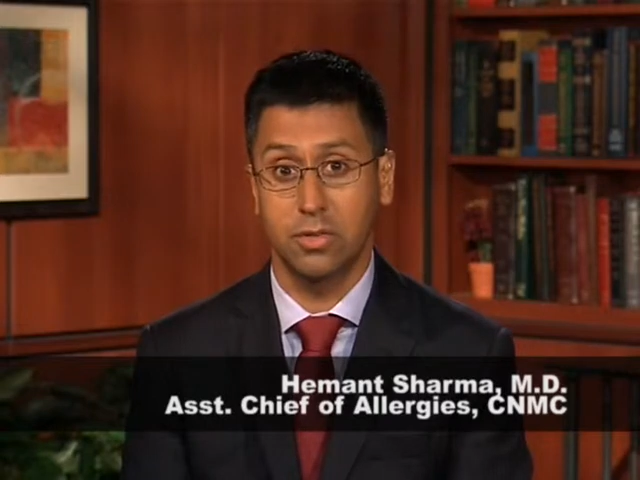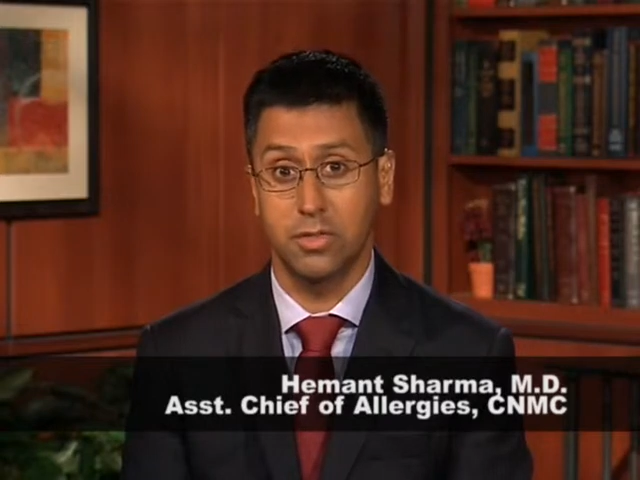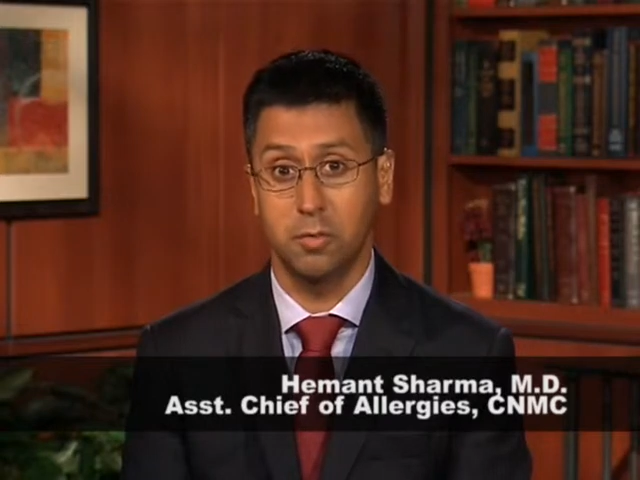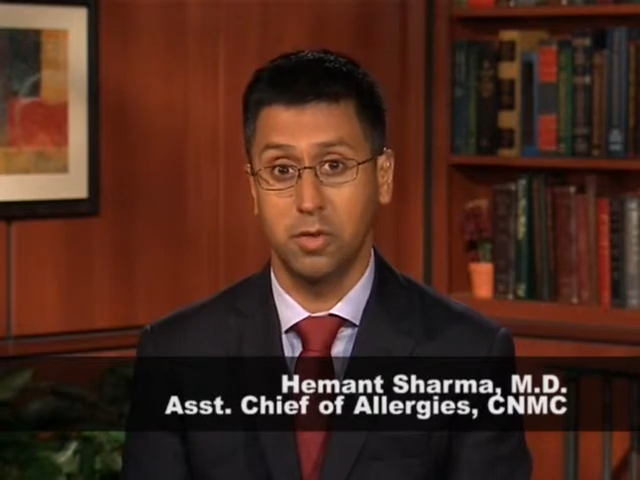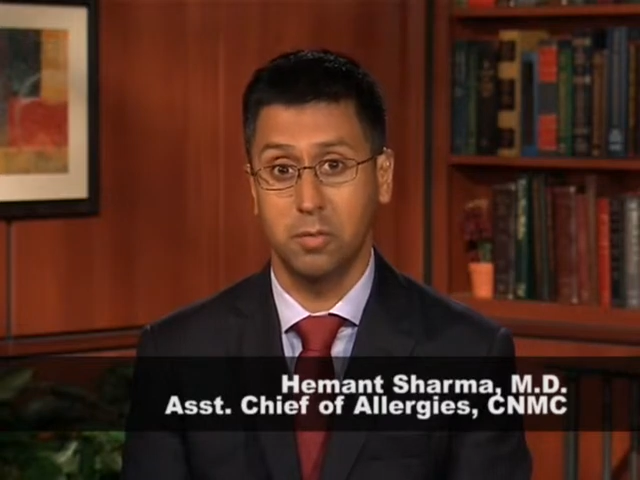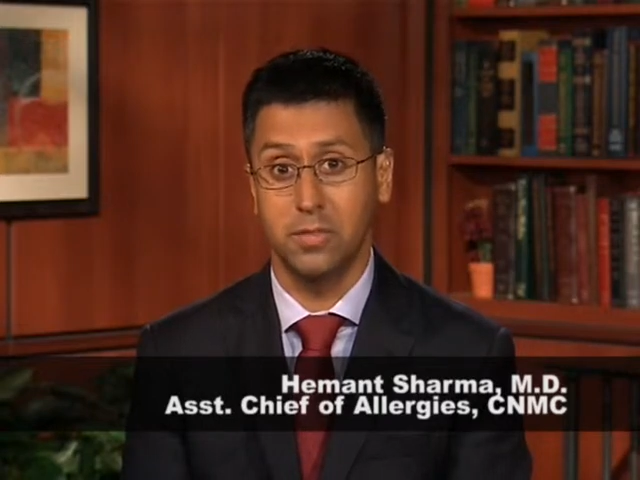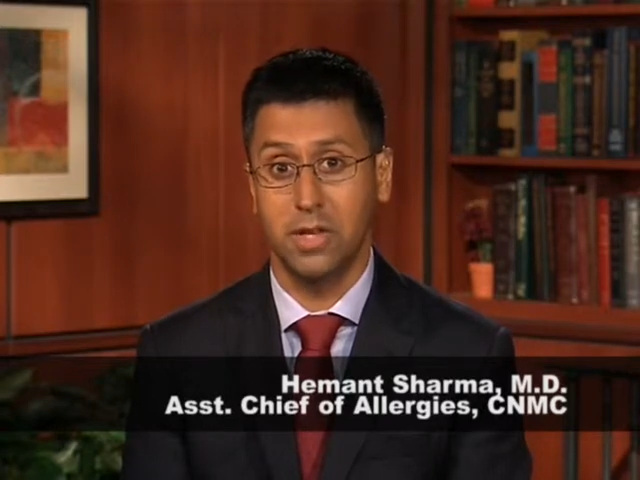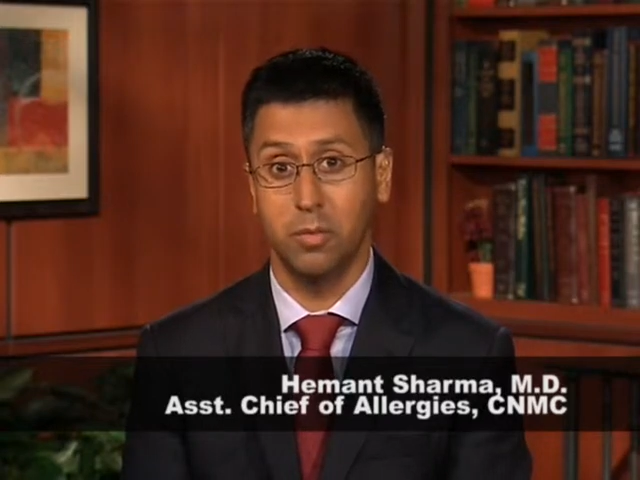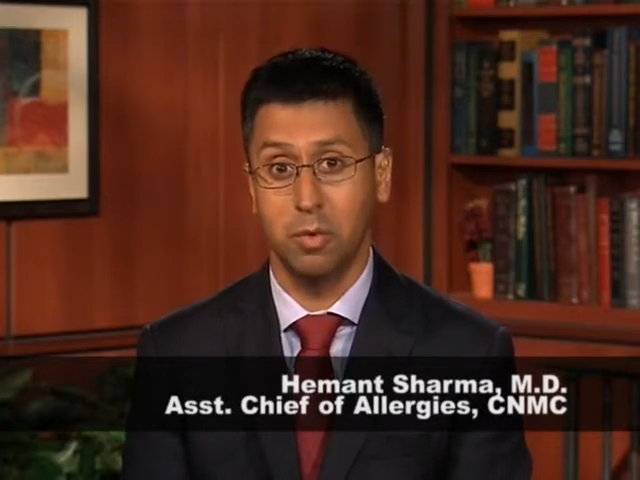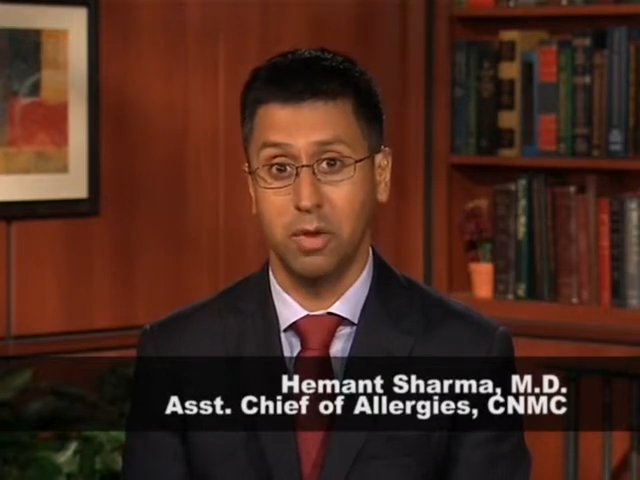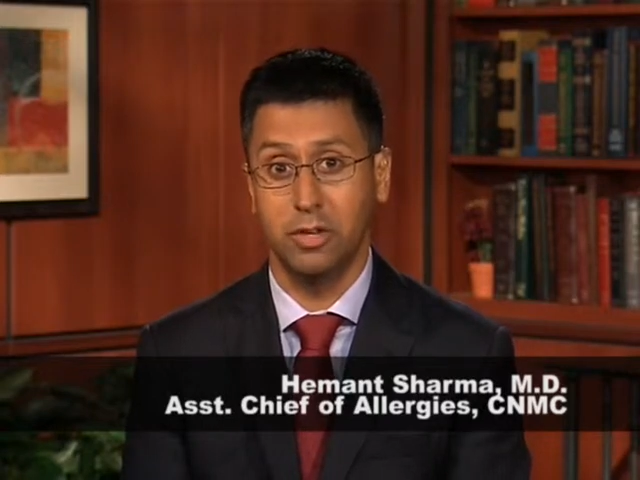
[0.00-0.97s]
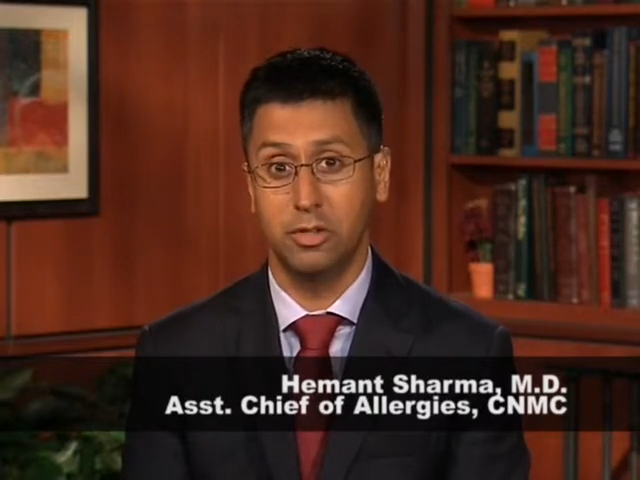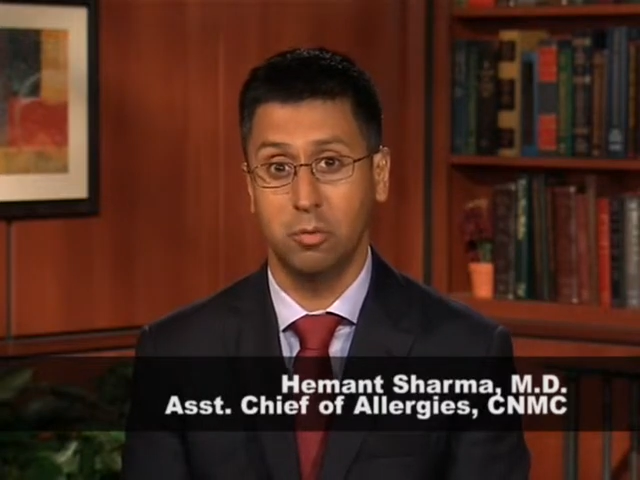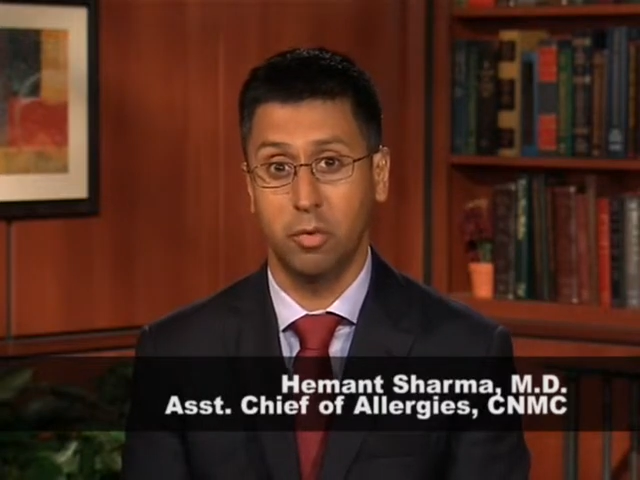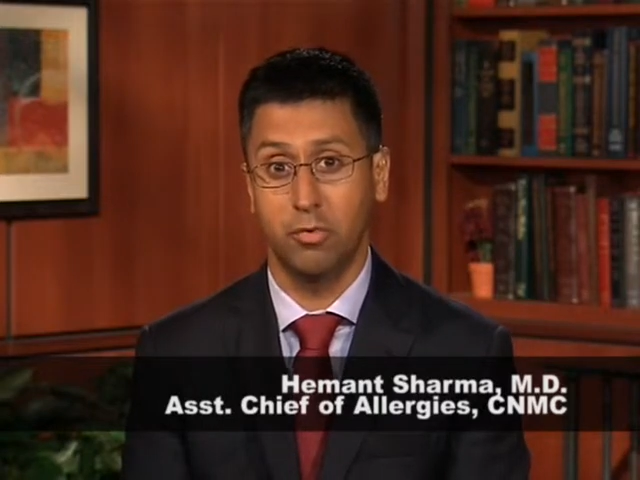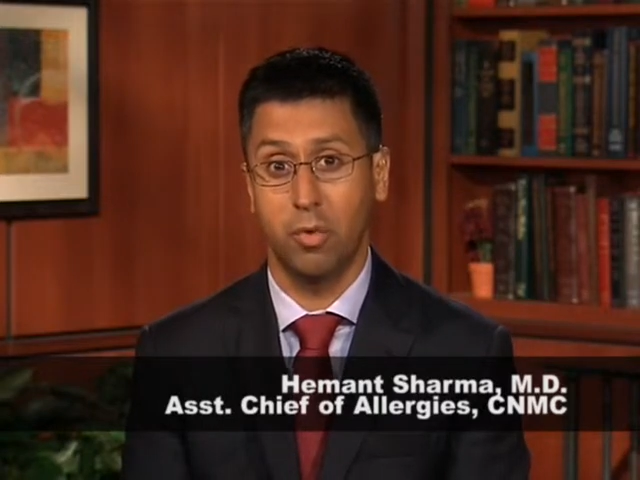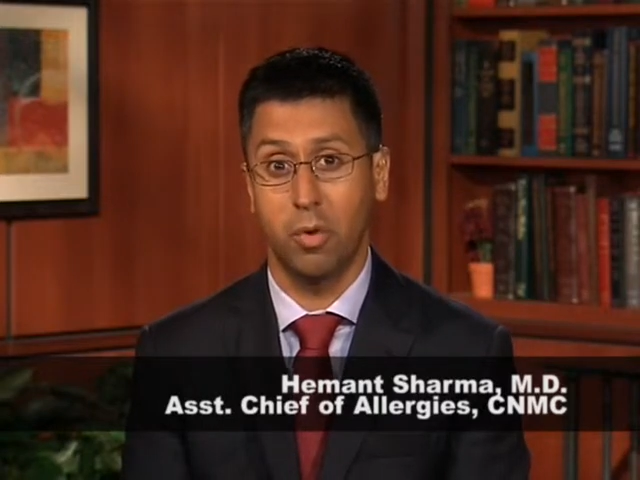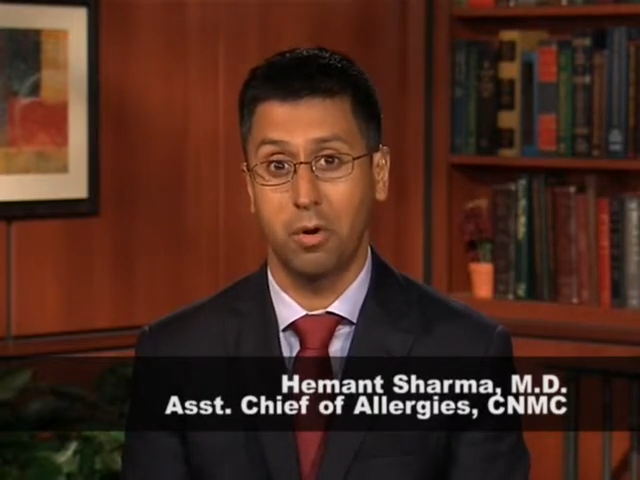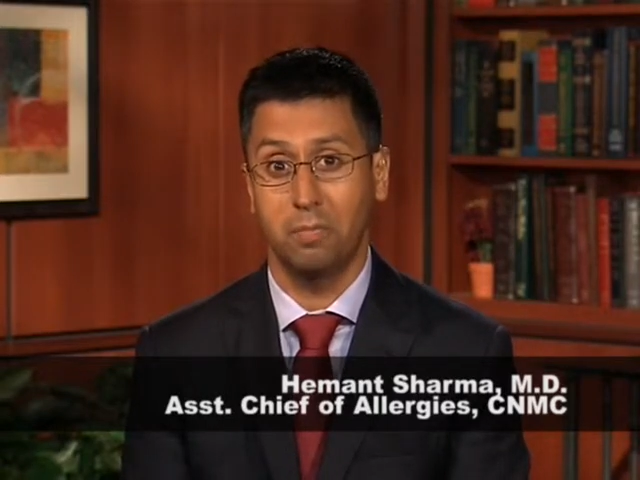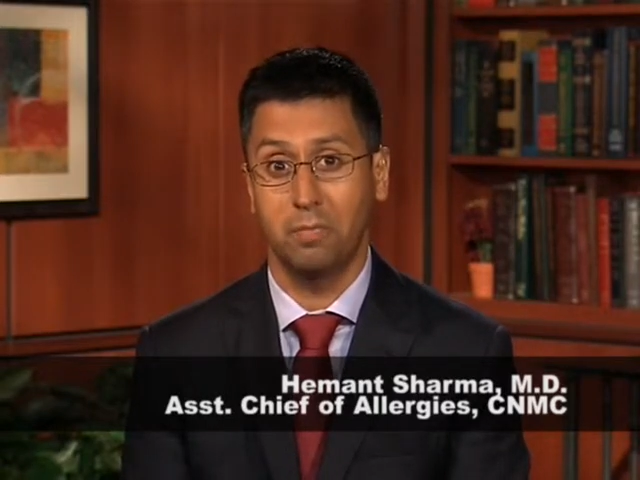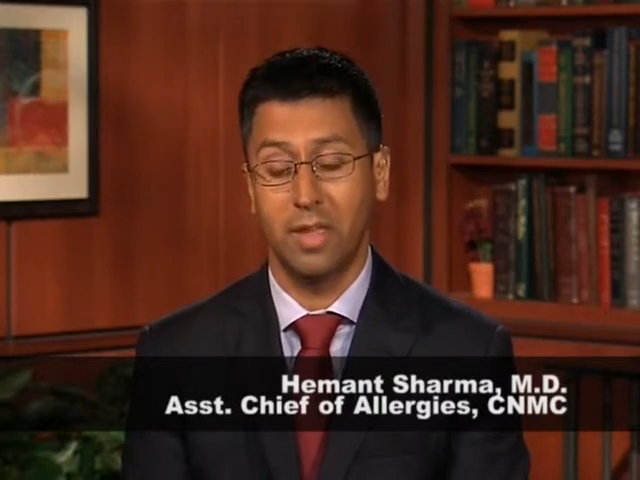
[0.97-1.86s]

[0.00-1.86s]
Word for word: symptoms that we mentioned before.